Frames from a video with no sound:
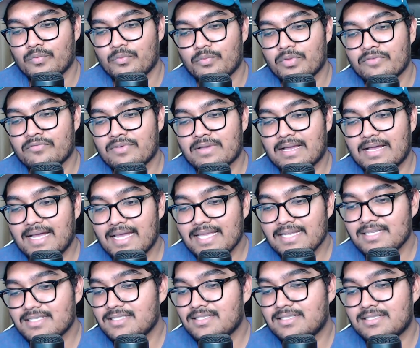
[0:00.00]
We've
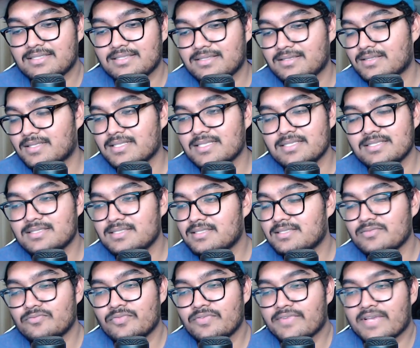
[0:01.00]
kind
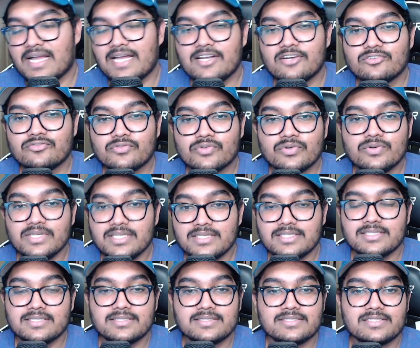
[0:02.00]
of
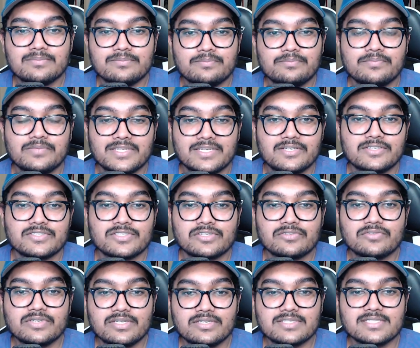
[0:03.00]
ruined some players'
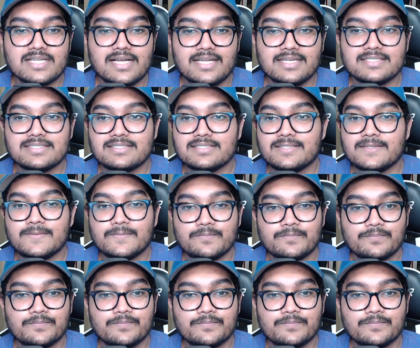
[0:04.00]
careers, honestly.